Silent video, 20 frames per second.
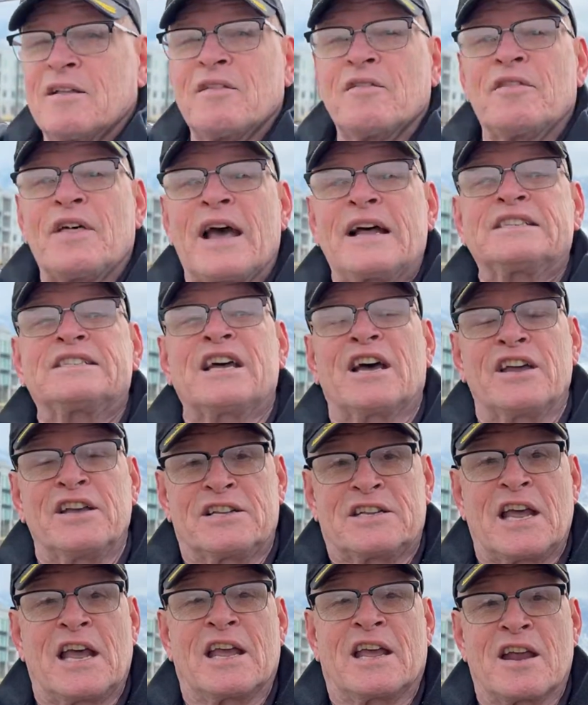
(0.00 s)
that's how you
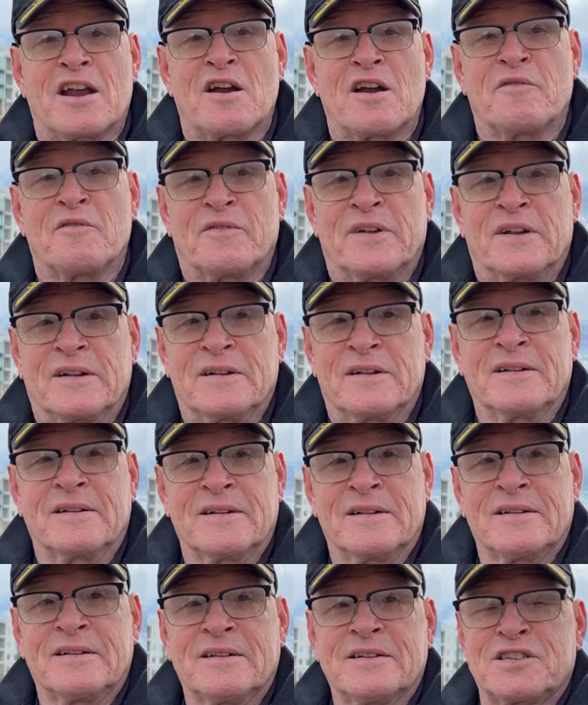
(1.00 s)
take care of
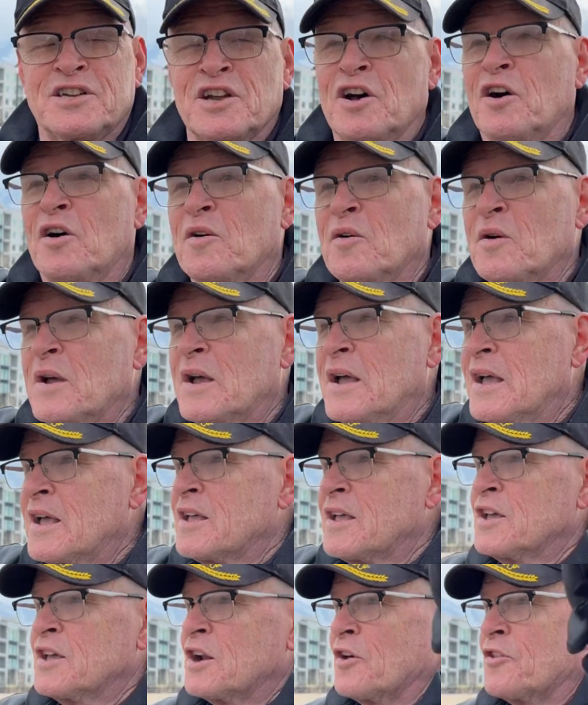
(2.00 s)
it. So,
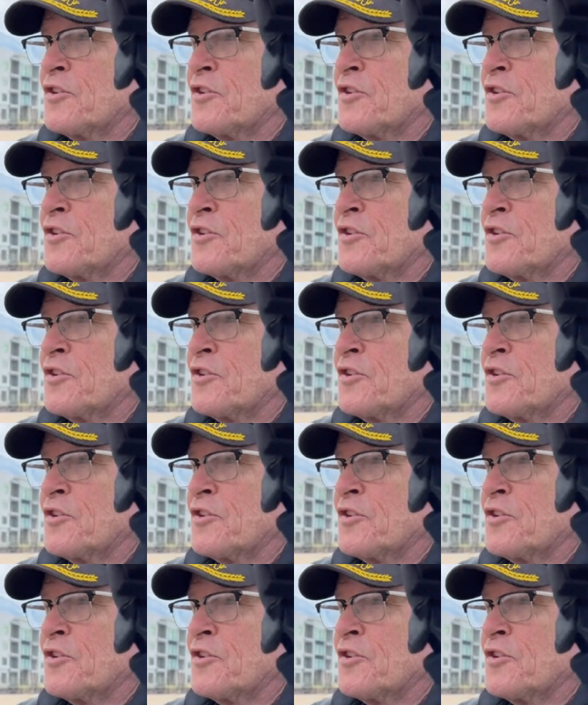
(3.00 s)
they're